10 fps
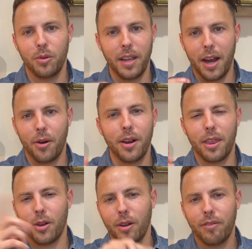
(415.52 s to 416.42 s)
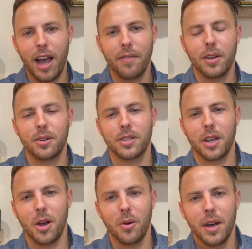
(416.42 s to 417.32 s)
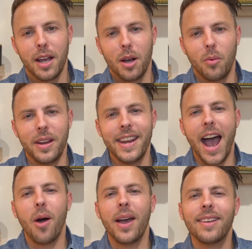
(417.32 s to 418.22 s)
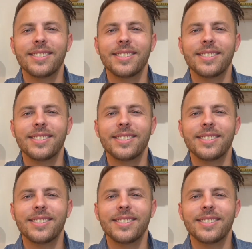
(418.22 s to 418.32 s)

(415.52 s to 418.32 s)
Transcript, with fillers: the area 35 years ago. We now have